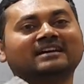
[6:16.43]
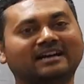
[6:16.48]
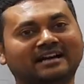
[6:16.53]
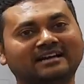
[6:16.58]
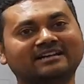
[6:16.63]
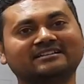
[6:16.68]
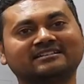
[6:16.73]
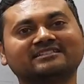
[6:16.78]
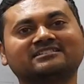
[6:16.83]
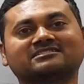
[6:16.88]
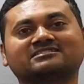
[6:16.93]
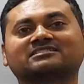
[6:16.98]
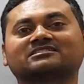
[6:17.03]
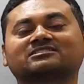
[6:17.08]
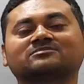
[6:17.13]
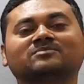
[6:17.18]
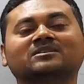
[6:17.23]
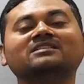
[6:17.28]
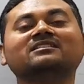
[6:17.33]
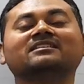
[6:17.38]
and
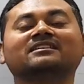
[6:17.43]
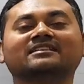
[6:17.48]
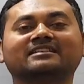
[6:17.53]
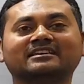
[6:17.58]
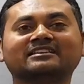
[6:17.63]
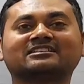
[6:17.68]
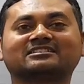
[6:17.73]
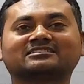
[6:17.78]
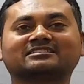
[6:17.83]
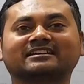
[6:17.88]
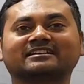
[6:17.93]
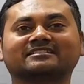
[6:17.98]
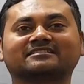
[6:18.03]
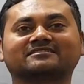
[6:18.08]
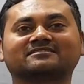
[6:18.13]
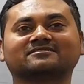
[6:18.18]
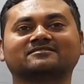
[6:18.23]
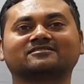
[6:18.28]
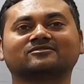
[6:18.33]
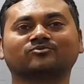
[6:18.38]
destructible
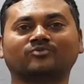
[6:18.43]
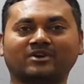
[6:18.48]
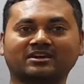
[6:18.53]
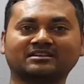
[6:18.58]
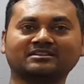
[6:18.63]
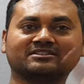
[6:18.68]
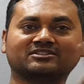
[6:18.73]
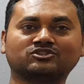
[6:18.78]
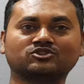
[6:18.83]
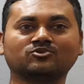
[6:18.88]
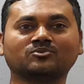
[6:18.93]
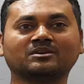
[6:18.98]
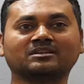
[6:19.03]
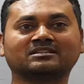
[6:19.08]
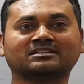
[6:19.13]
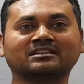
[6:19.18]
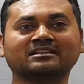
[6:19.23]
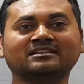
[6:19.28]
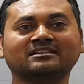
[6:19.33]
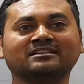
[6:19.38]
states, whereas
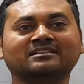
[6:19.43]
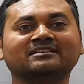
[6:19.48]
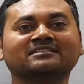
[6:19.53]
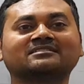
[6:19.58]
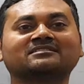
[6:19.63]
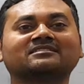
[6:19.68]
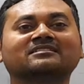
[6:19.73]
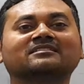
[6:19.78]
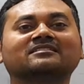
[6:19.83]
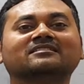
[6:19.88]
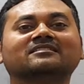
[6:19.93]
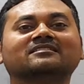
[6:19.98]
USA is